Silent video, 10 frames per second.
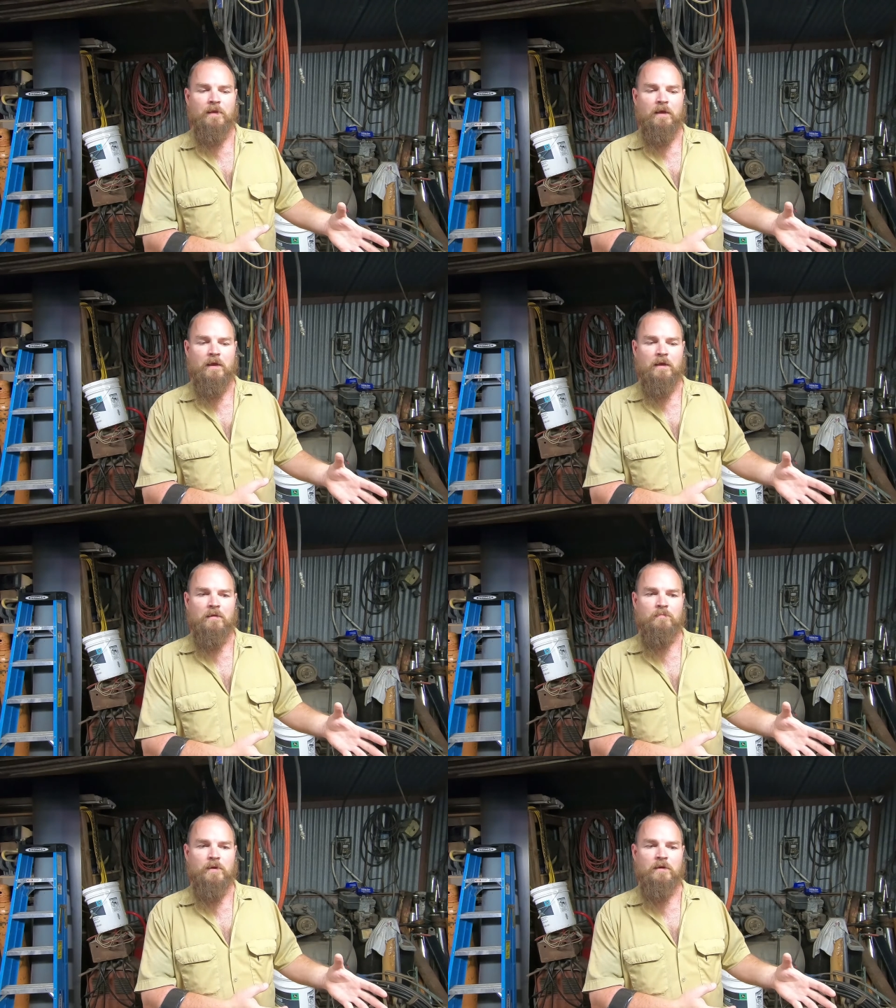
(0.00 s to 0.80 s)

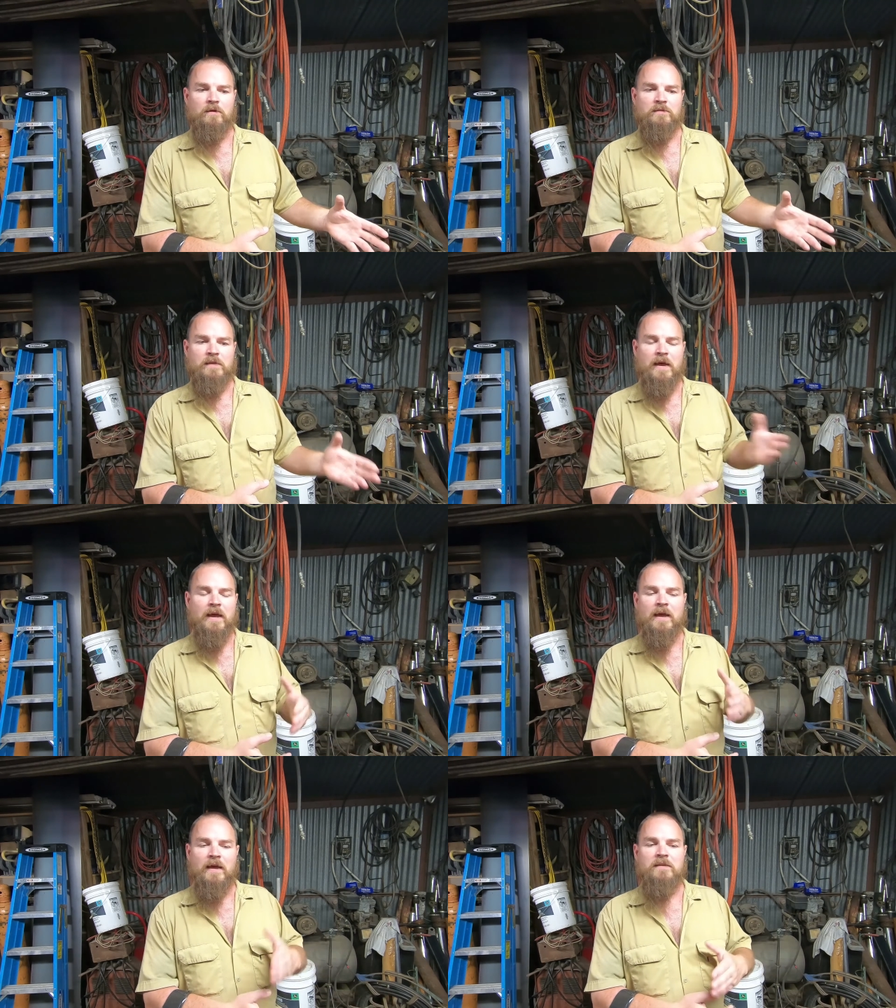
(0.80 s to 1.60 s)
And because I
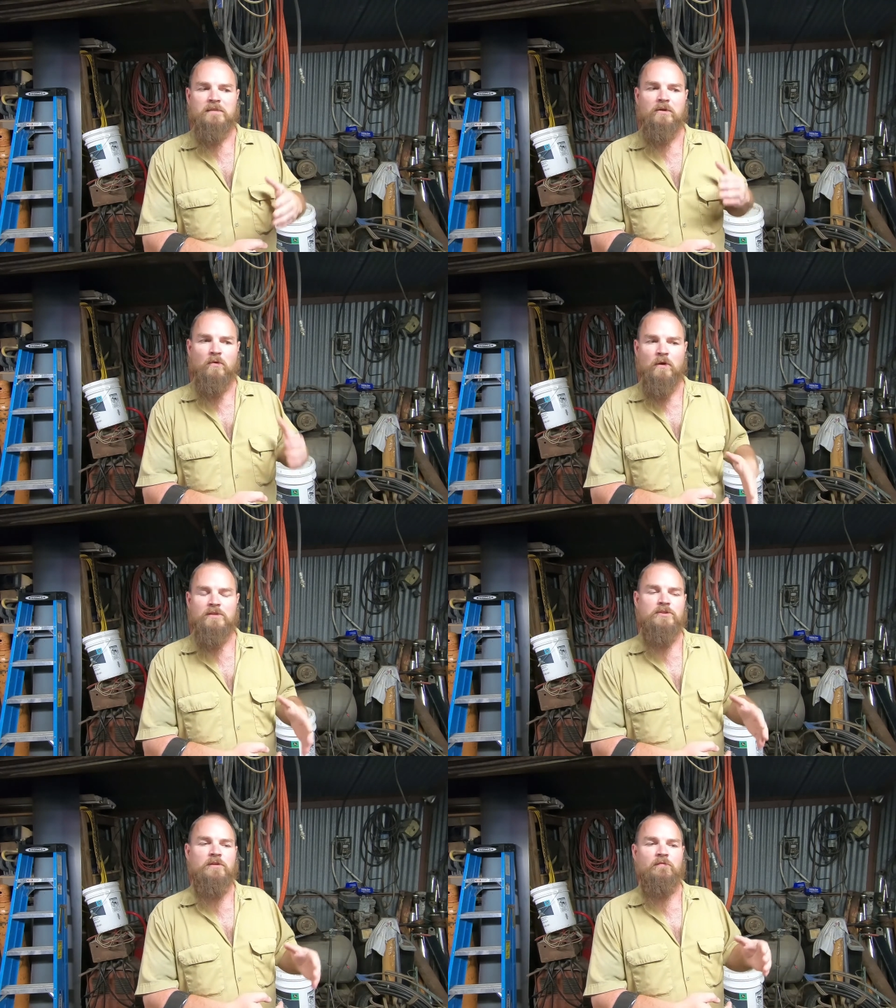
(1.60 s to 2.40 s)
asked a
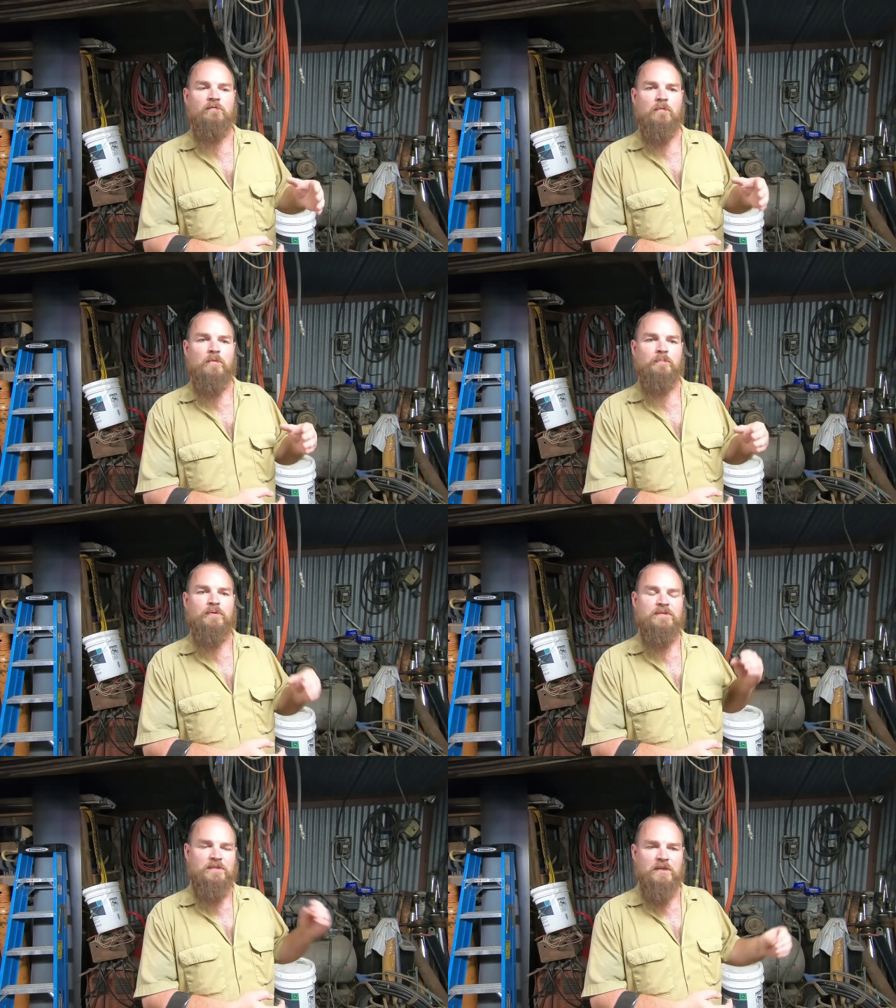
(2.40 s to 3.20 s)
question from a
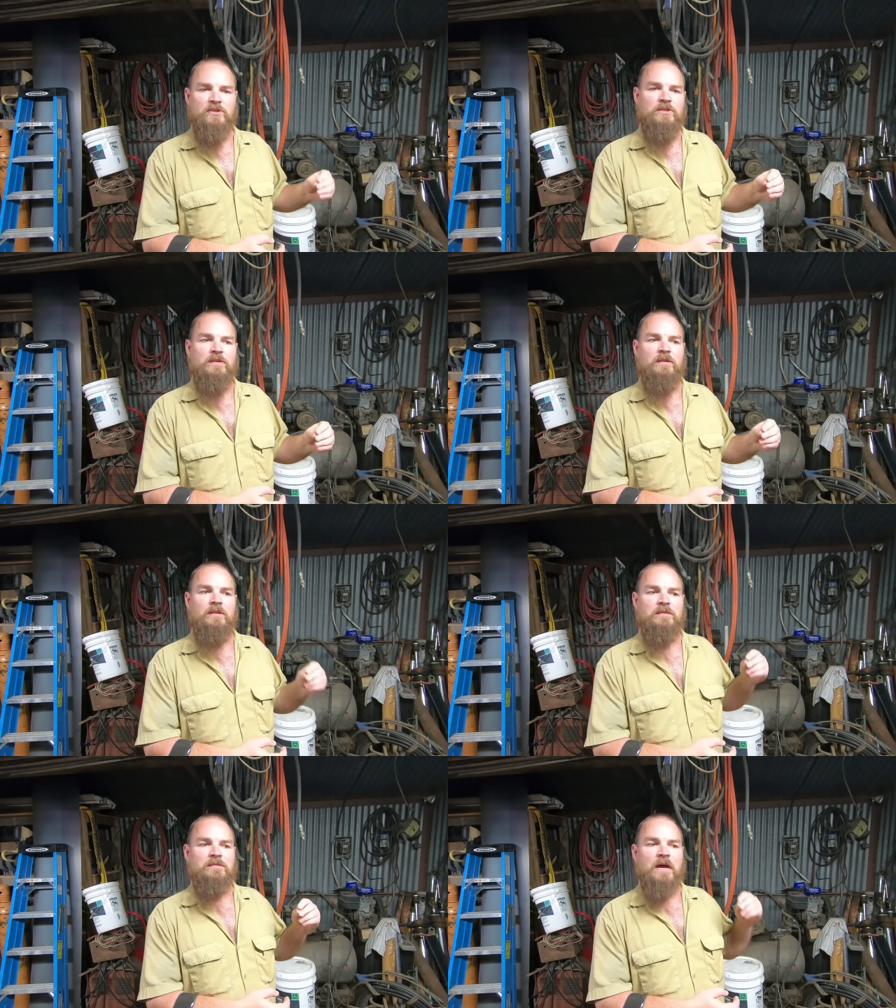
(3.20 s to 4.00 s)
position that's